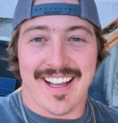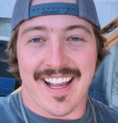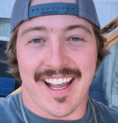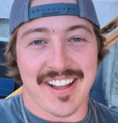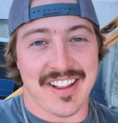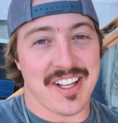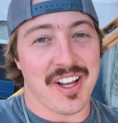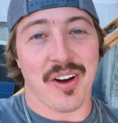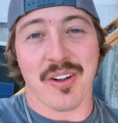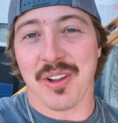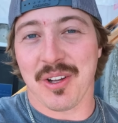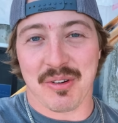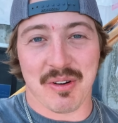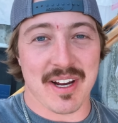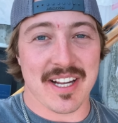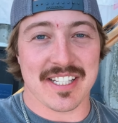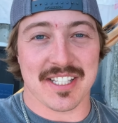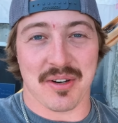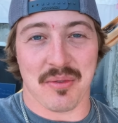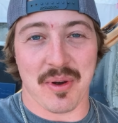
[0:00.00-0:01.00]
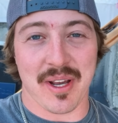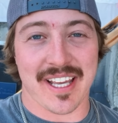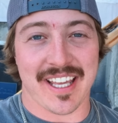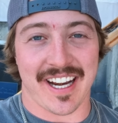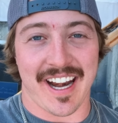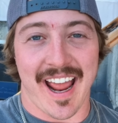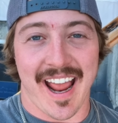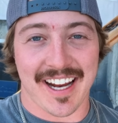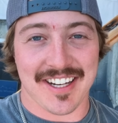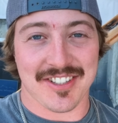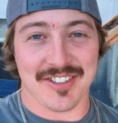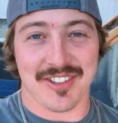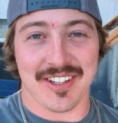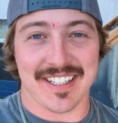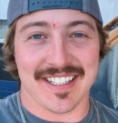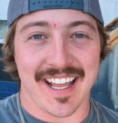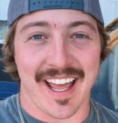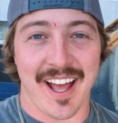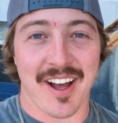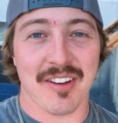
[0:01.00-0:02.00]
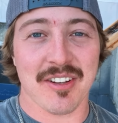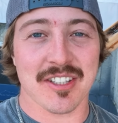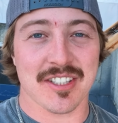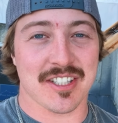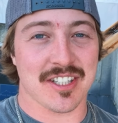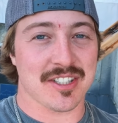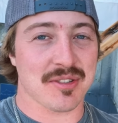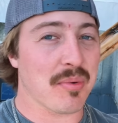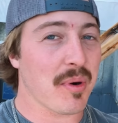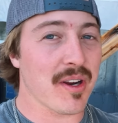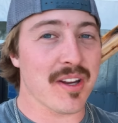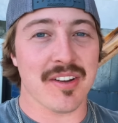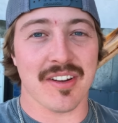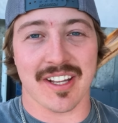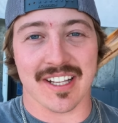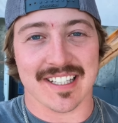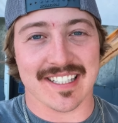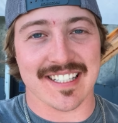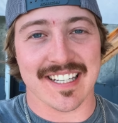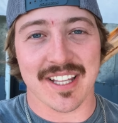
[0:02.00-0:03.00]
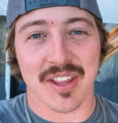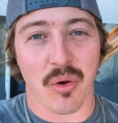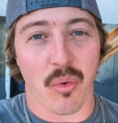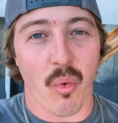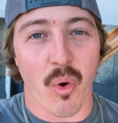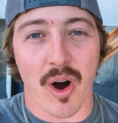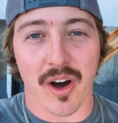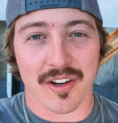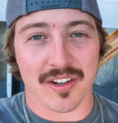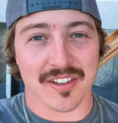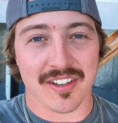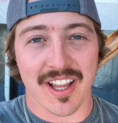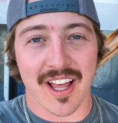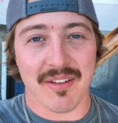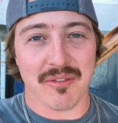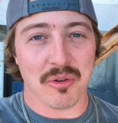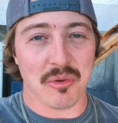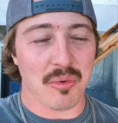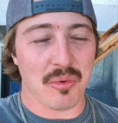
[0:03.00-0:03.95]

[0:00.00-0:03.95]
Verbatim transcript: And the only reason we can actually tell is just where you can see the water level